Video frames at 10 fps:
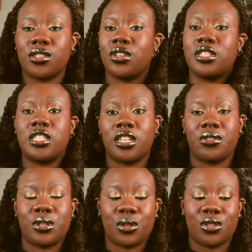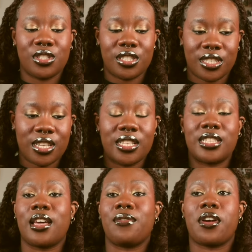or this generation Z, they
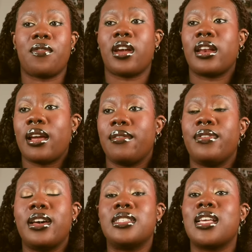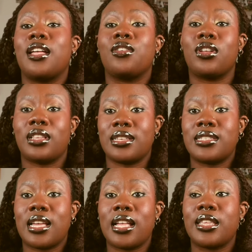are very, very diverse, and
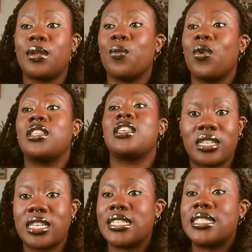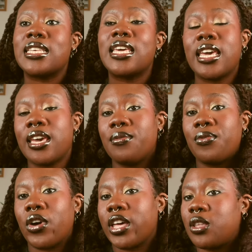understanding what they are is key
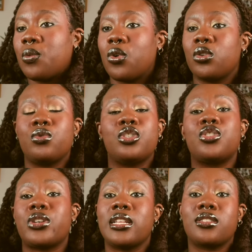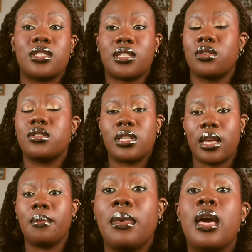for anyone who is trying to sell to
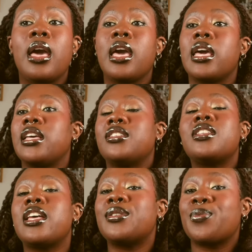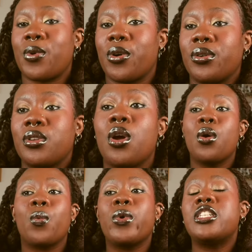them. In today's world,
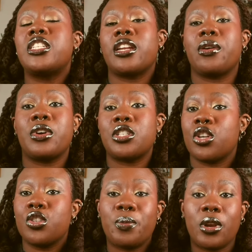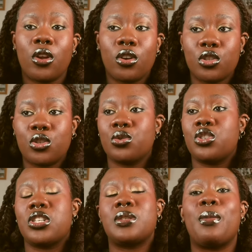which generation you belong to
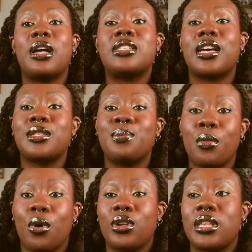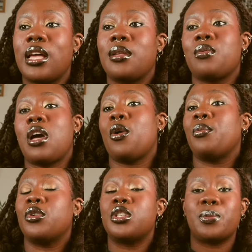just matters more than how
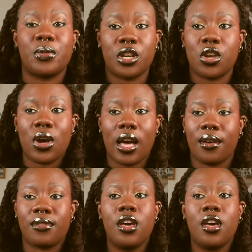much money you have.